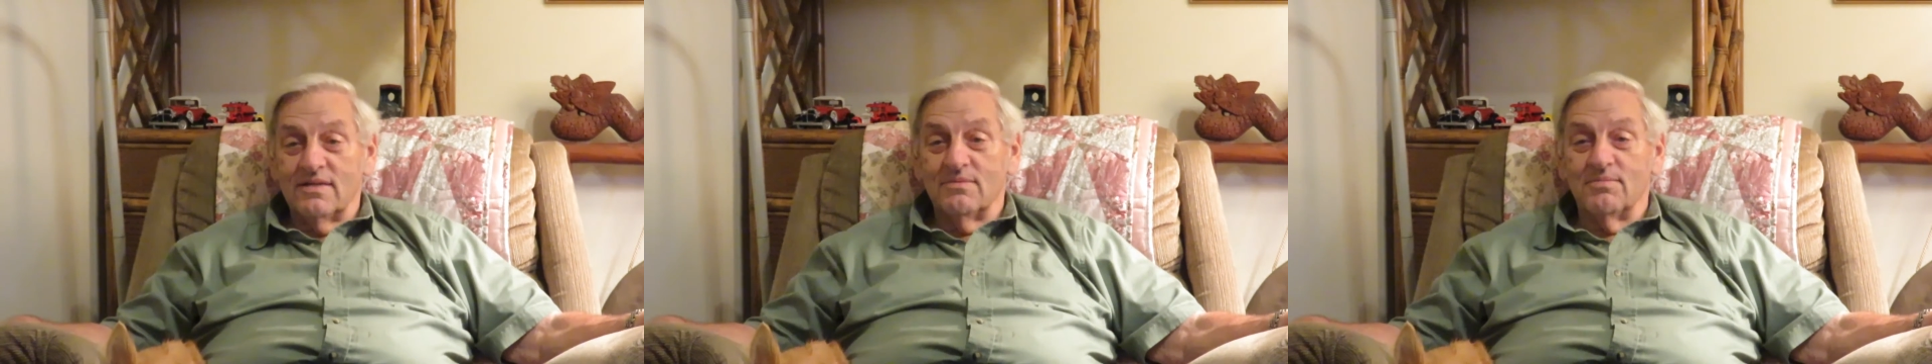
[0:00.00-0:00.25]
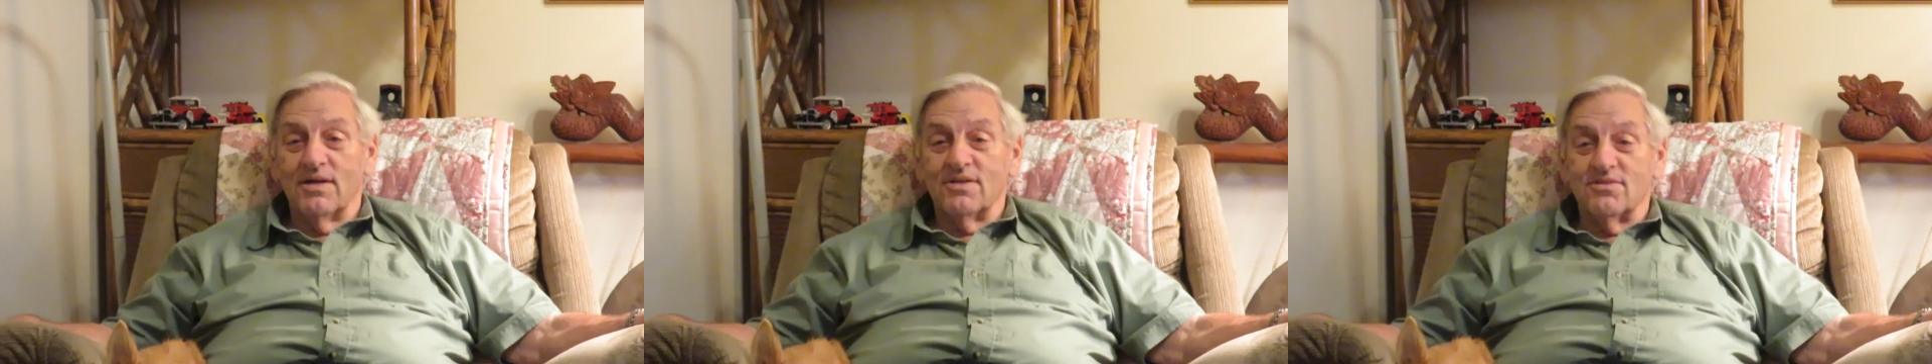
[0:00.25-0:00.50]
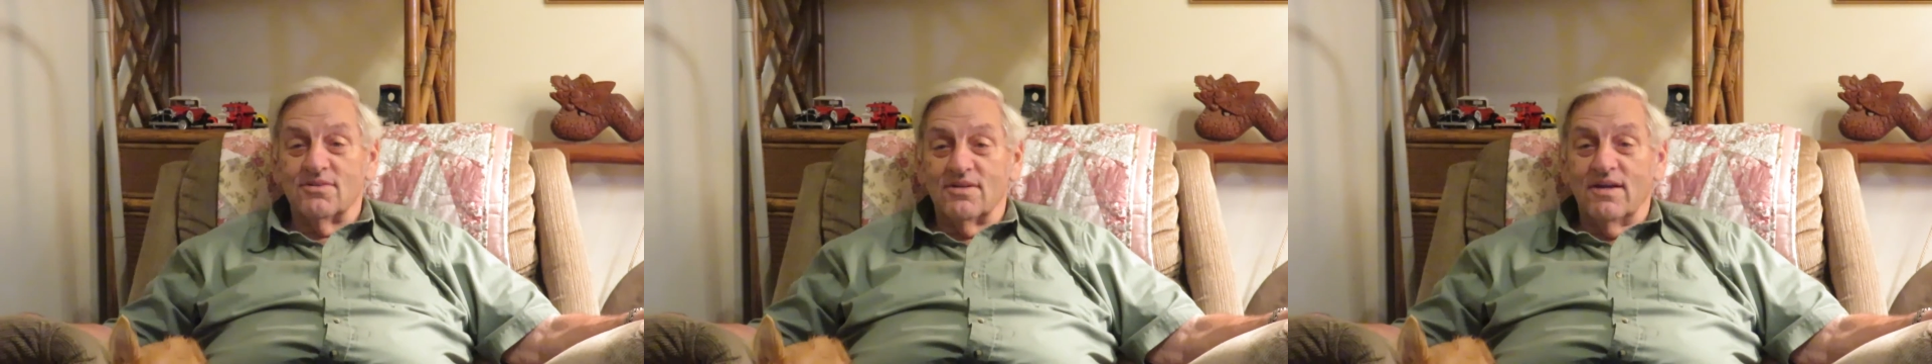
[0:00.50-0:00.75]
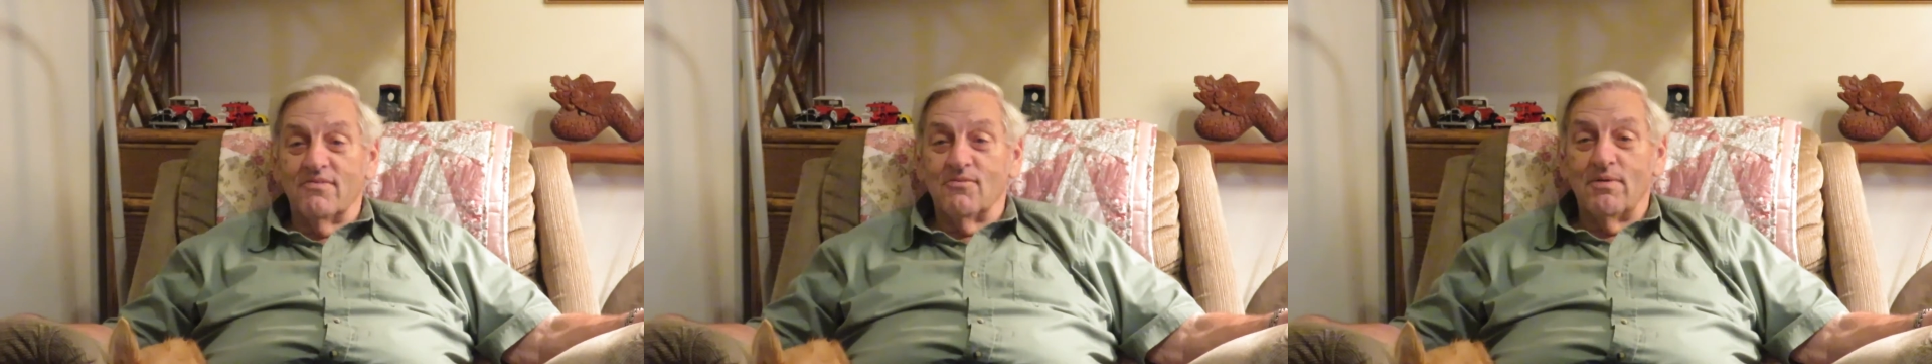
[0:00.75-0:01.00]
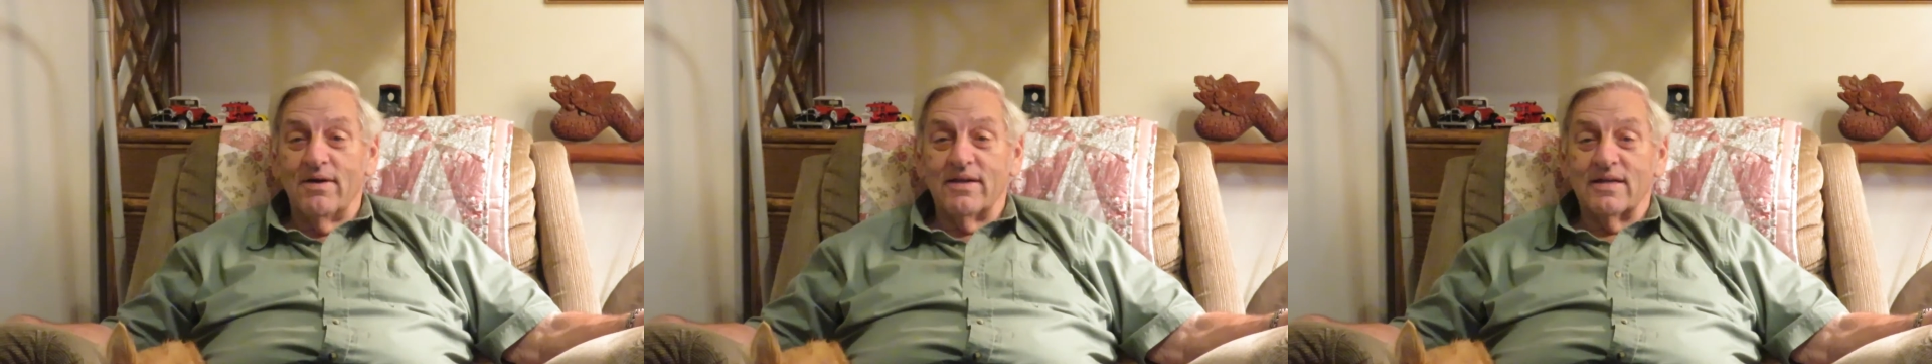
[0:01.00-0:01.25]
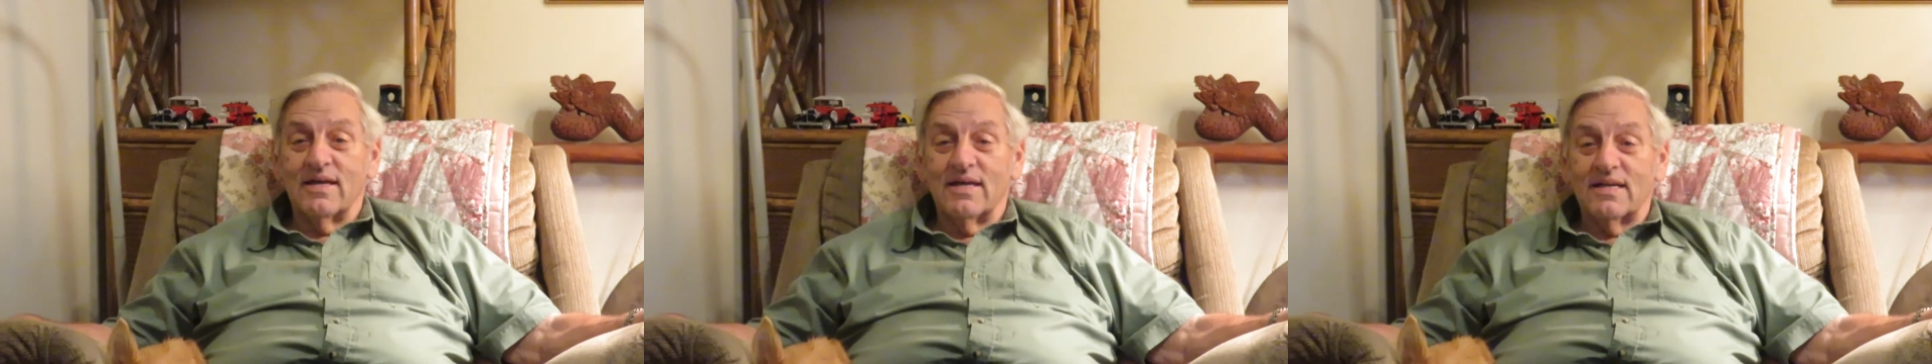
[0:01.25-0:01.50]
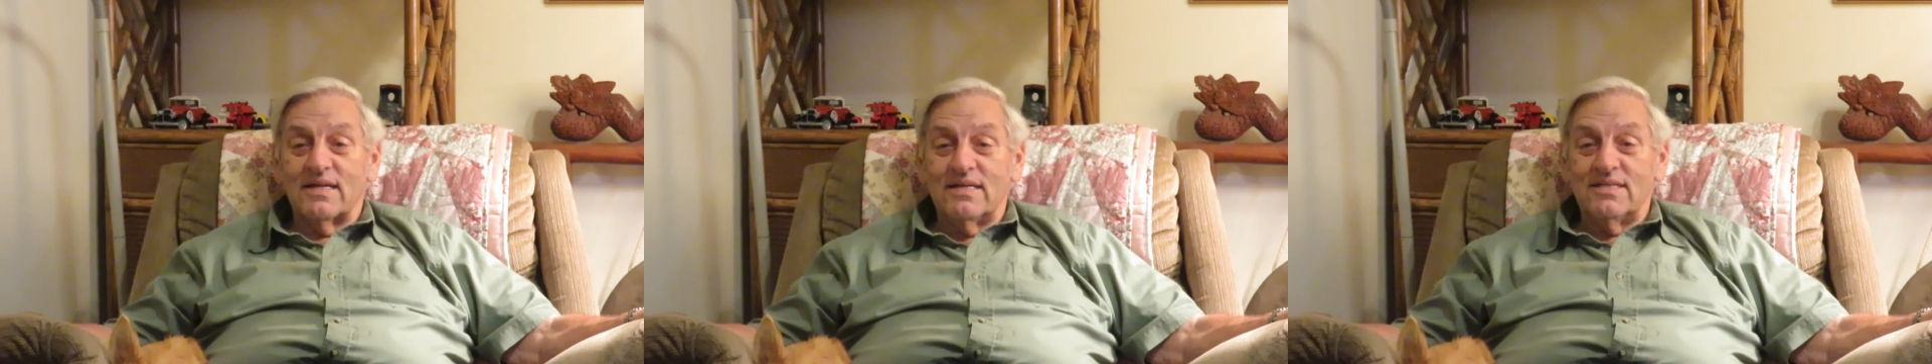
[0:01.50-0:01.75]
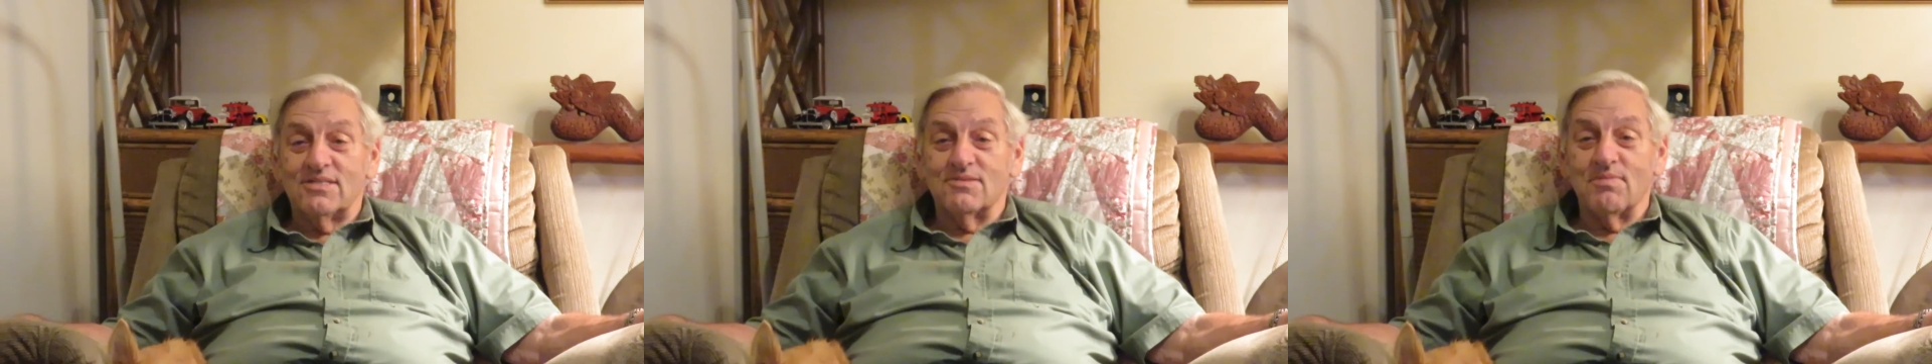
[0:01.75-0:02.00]
to make sure everybody got a
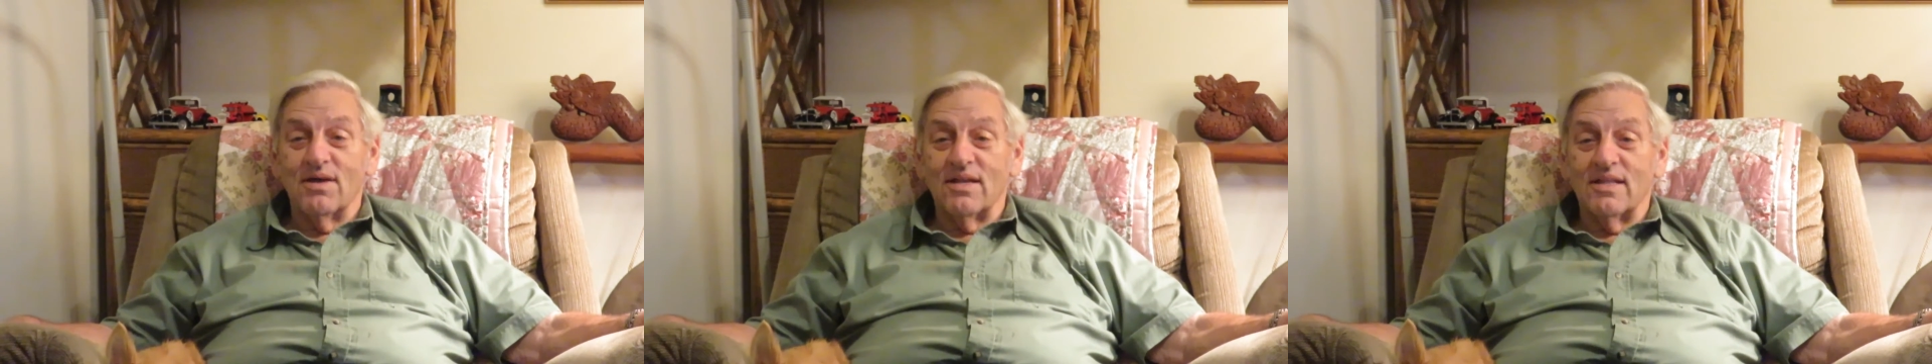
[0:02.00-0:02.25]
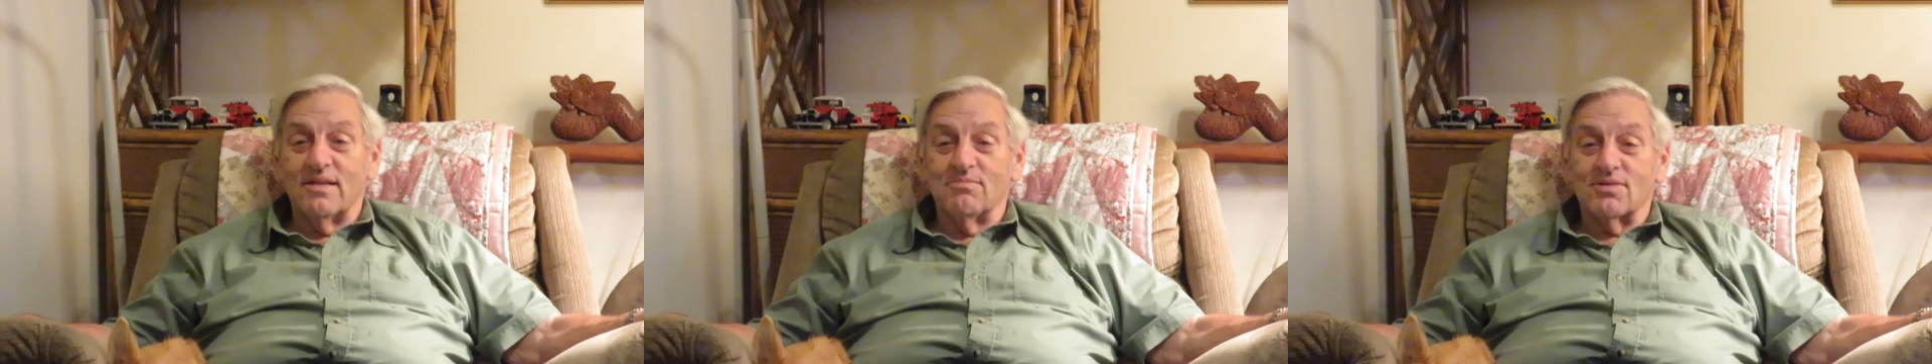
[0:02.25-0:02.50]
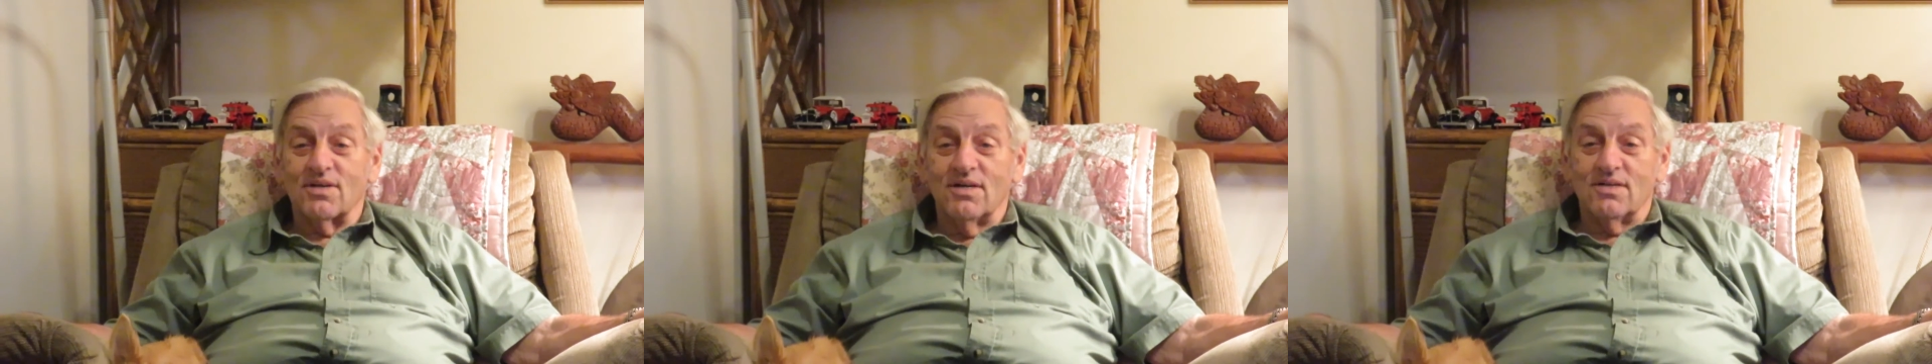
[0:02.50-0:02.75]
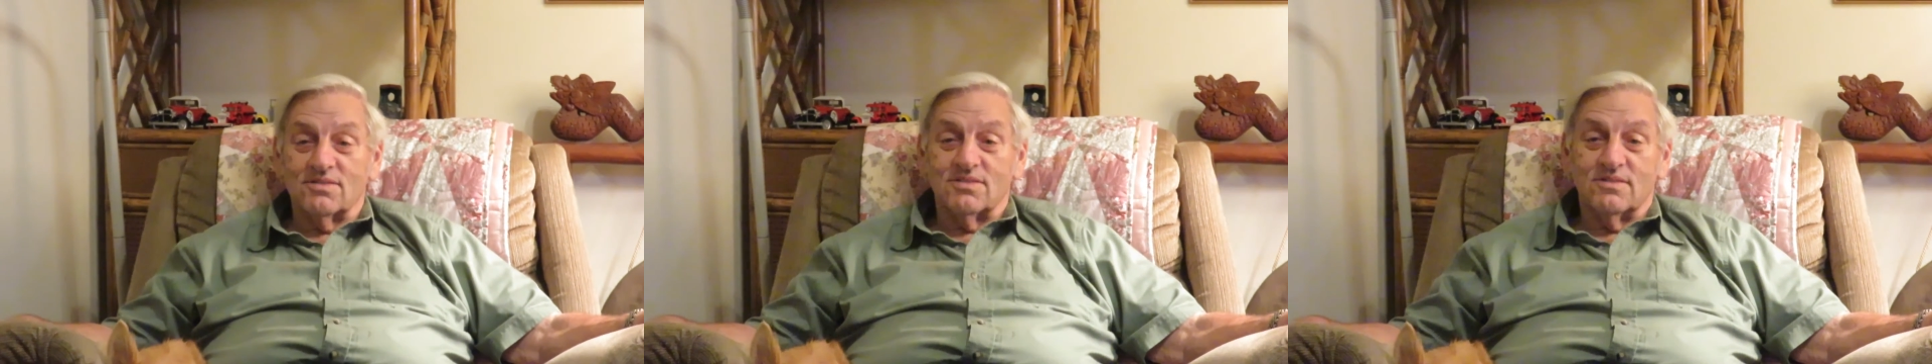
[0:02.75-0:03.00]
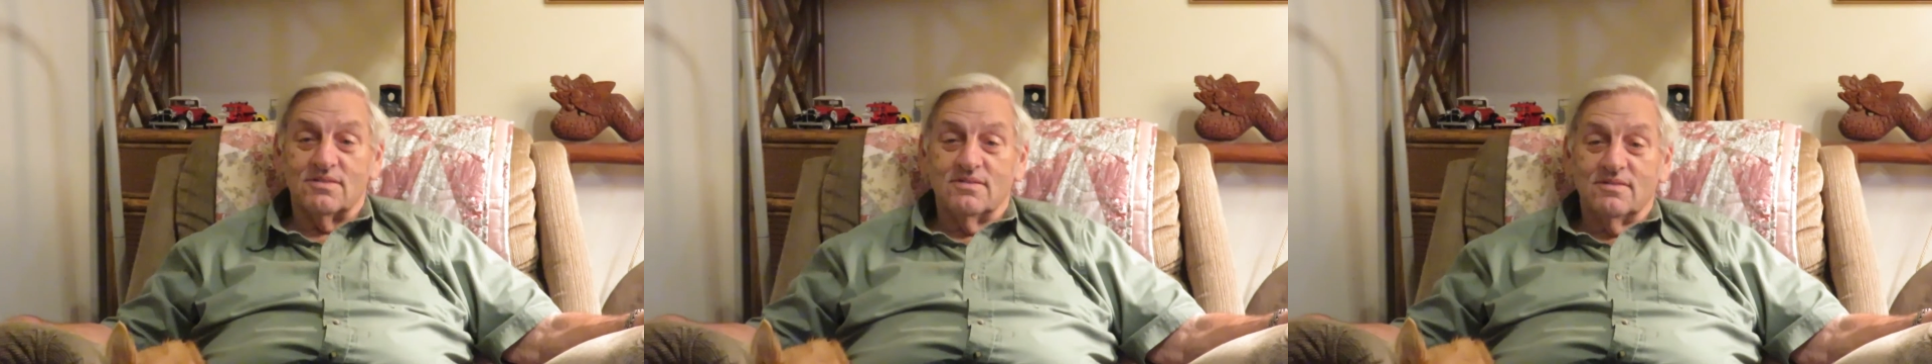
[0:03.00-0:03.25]
good smell of them skunks.